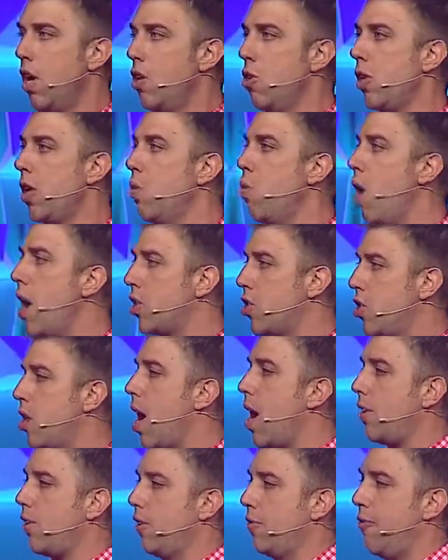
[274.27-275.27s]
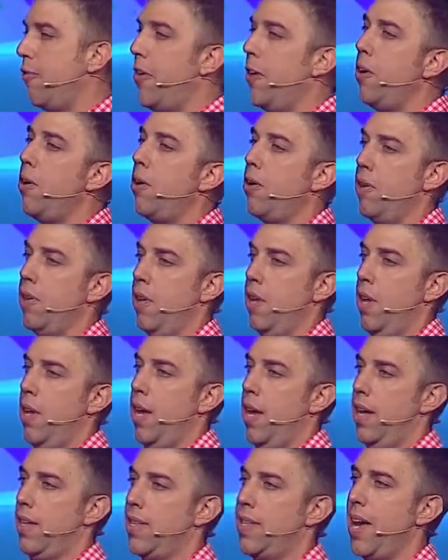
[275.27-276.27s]
You can watch Dr. Phil
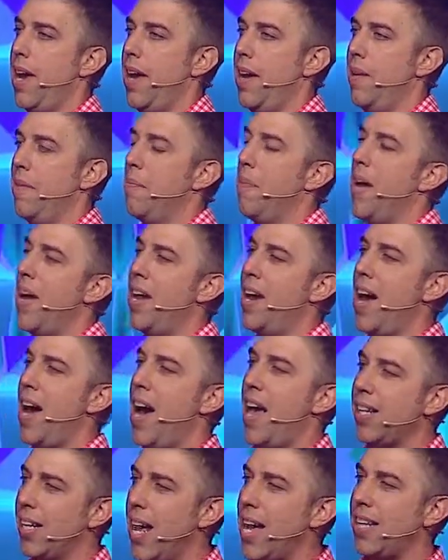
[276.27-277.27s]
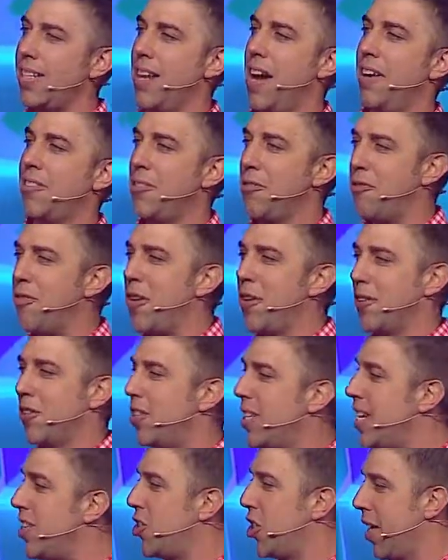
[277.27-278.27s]
and say, Man, I like Dr. Phil's
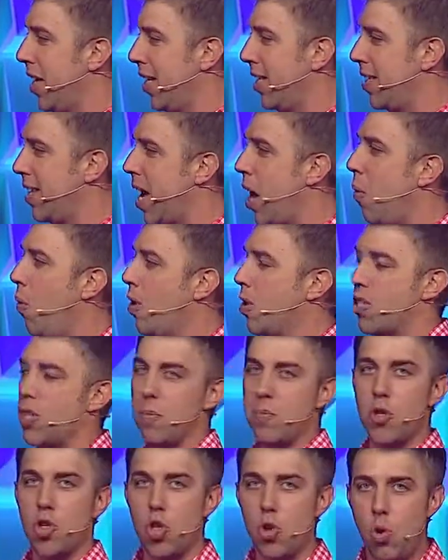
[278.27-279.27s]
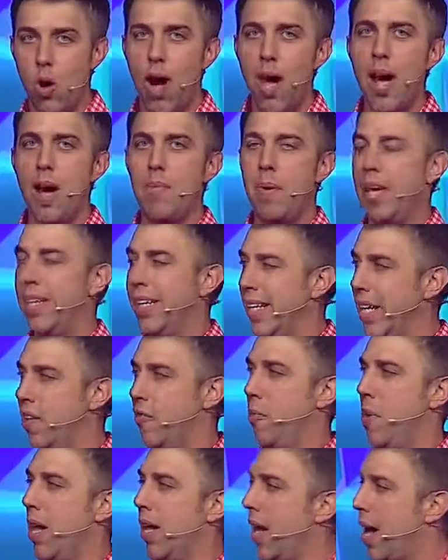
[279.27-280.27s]
teachings. I want to subscribe and
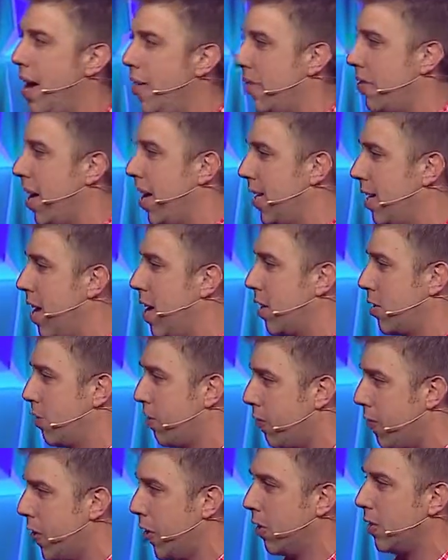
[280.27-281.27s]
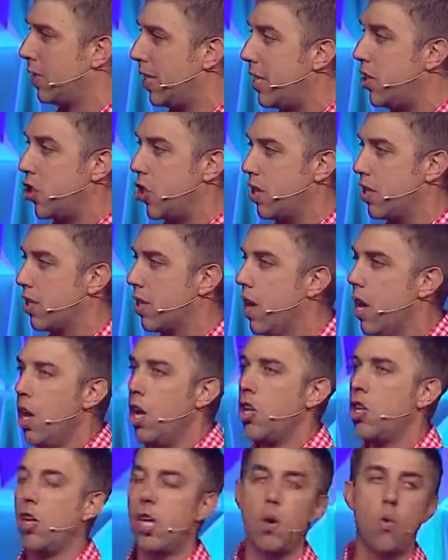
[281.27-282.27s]
live my life like Dr. Phil teaches.
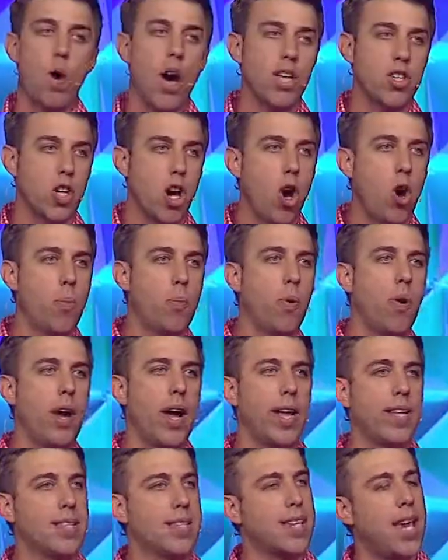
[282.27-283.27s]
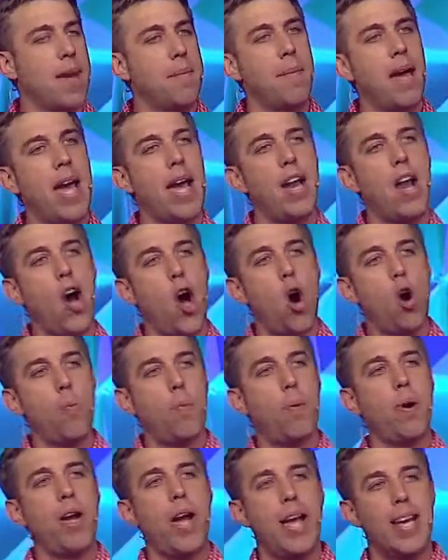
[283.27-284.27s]
You can watch Oprah and say, Man,
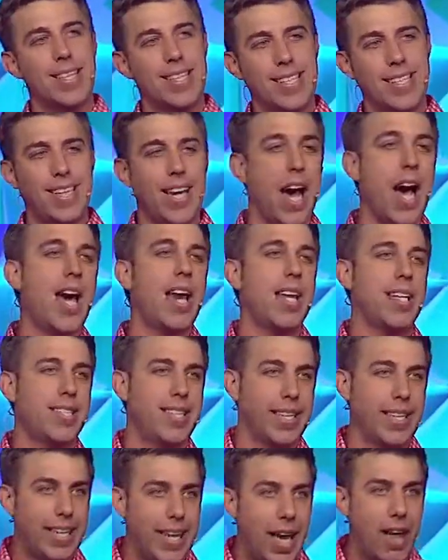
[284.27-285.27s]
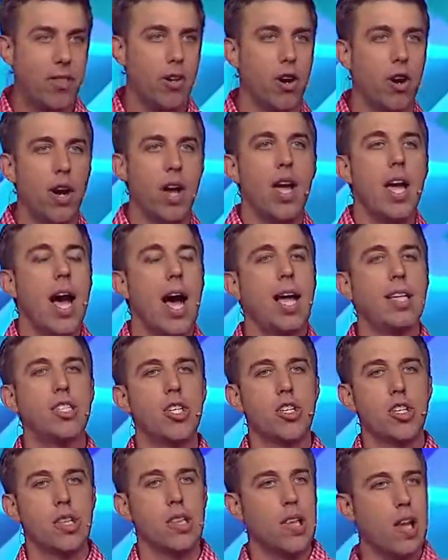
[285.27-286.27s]
Oprah has got it together. I
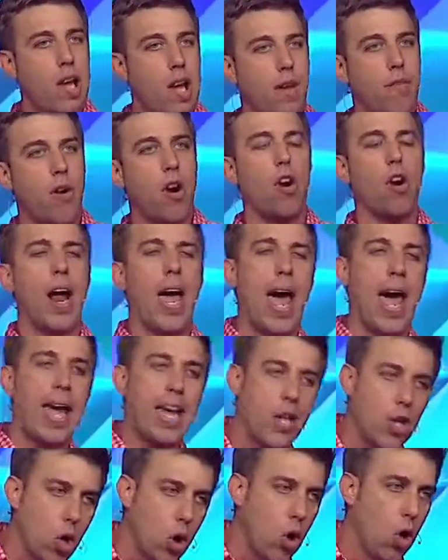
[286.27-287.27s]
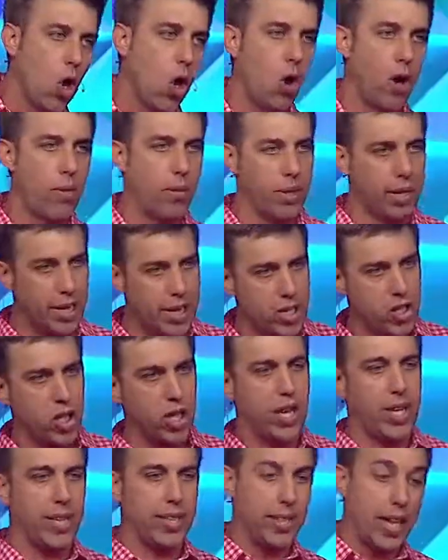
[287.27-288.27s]
just love her angle on
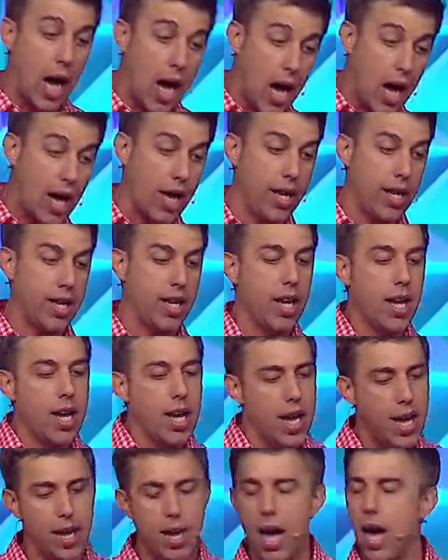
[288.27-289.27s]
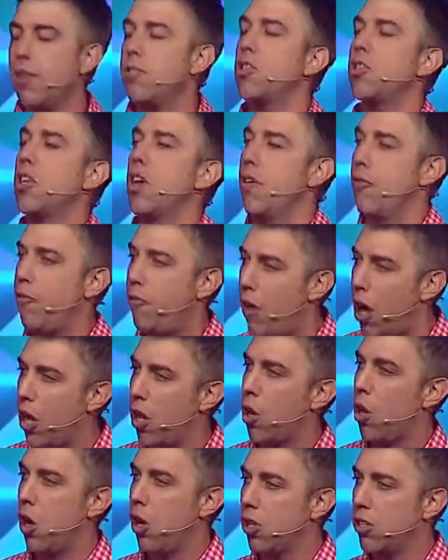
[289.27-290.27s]
religion and God, and, and I'm just going to
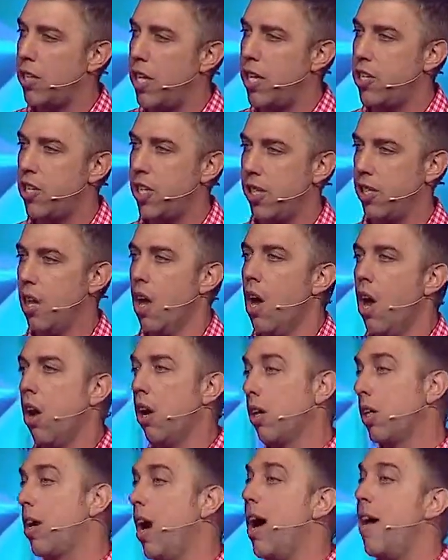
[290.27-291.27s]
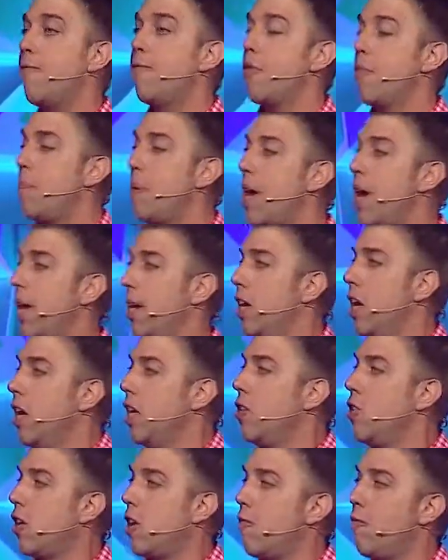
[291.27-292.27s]
follow her teachings. Or, God forbid,
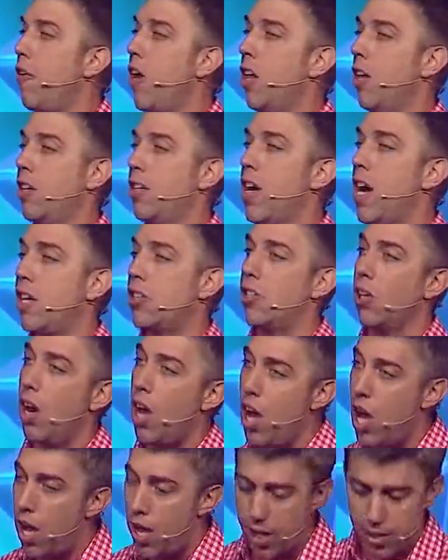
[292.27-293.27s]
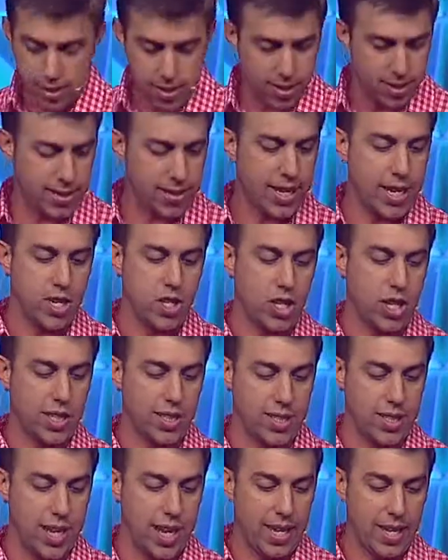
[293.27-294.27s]
you could follow Dr. Oz's
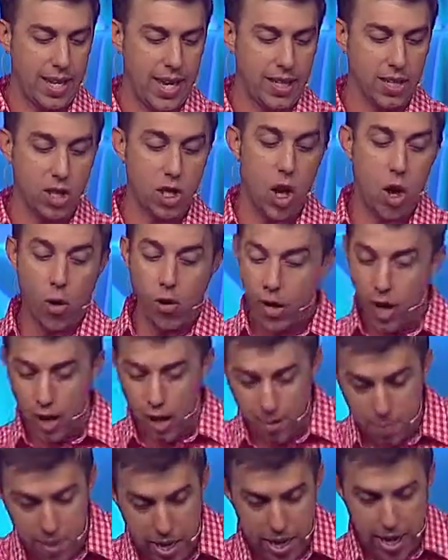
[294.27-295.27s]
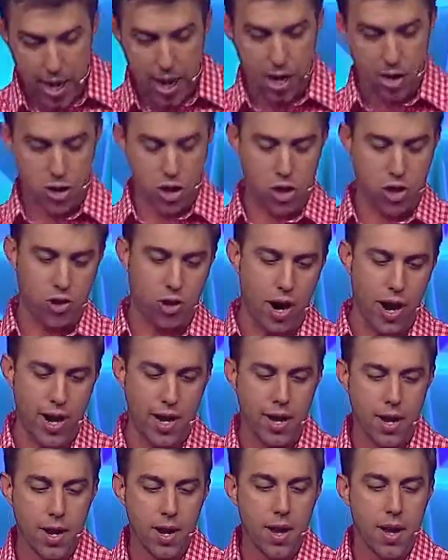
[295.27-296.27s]
teachings and then totally be
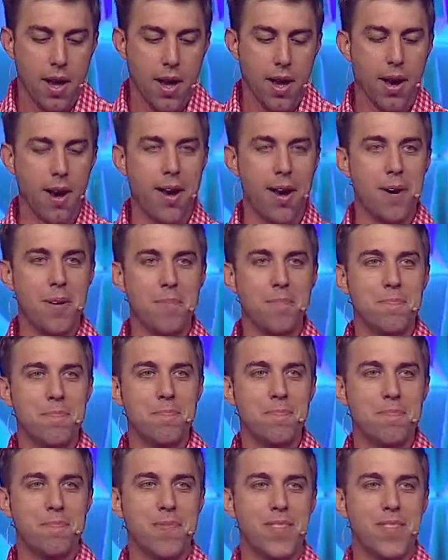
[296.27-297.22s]
astray. Um,